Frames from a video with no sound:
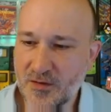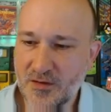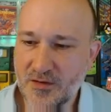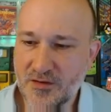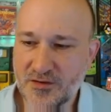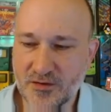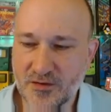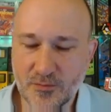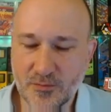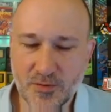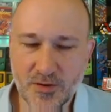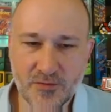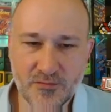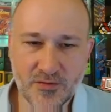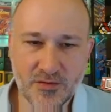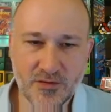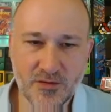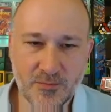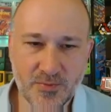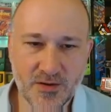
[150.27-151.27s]
So we have a
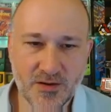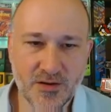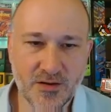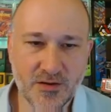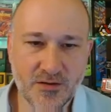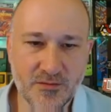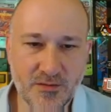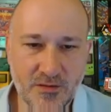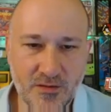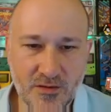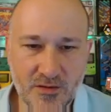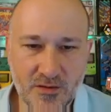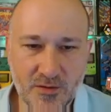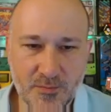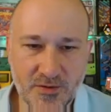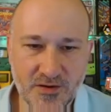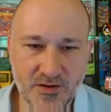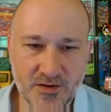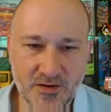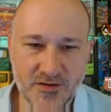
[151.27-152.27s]
little bit
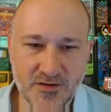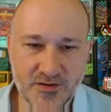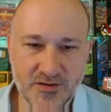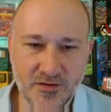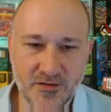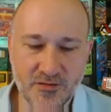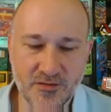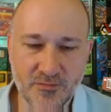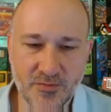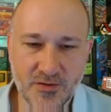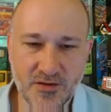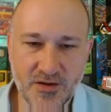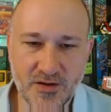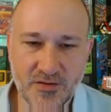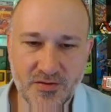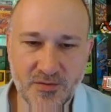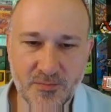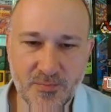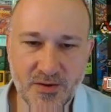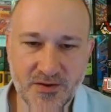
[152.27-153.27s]
to consider here, and really
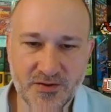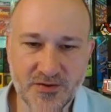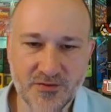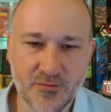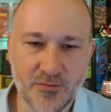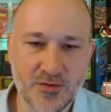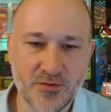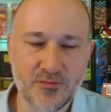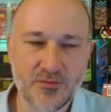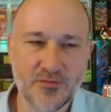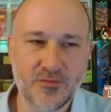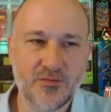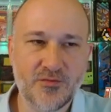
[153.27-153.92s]
not the best one.